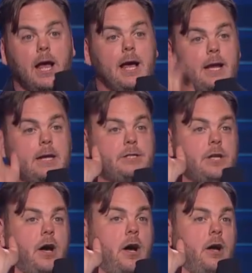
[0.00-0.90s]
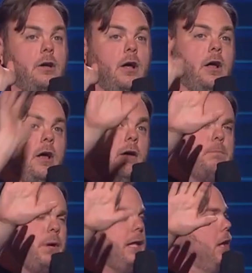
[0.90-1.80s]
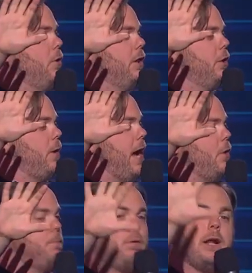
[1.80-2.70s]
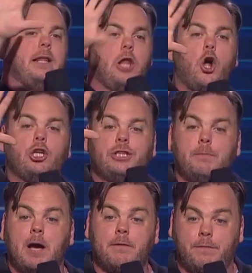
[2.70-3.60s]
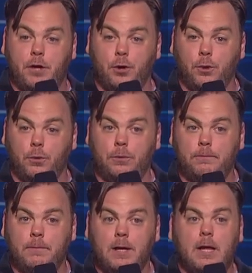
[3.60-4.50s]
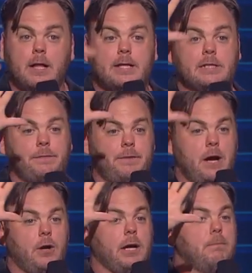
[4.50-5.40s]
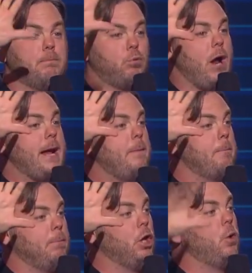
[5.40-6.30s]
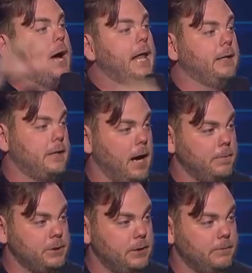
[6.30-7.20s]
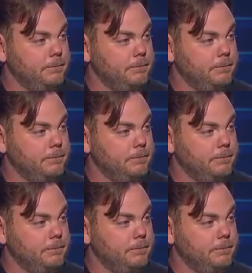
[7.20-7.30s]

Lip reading: and I saw pretty low to the ground, pretty large in my view, this very bright blue helicopter.